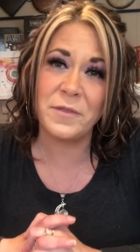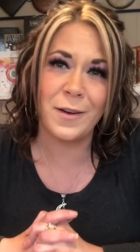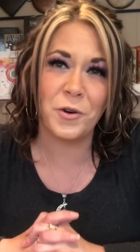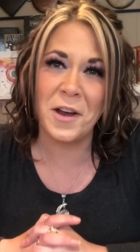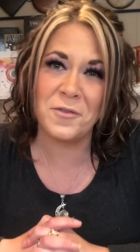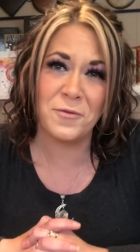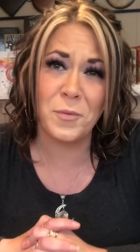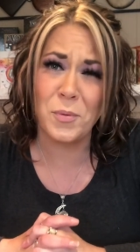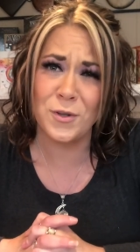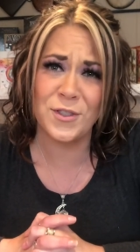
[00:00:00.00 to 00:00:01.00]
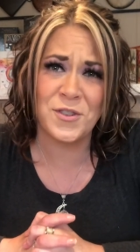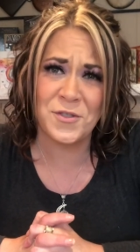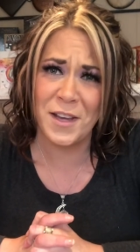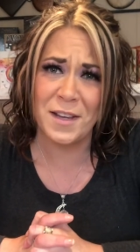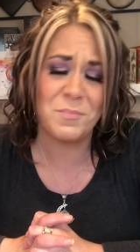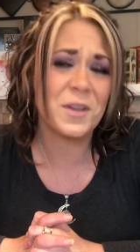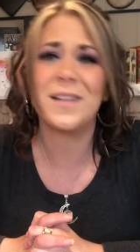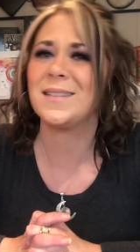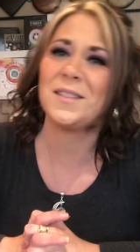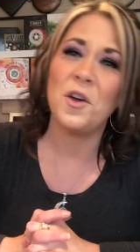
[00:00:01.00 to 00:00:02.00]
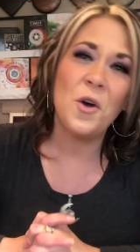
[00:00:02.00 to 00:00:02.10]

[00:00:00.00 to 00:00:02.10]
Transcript: that are out for personal gain because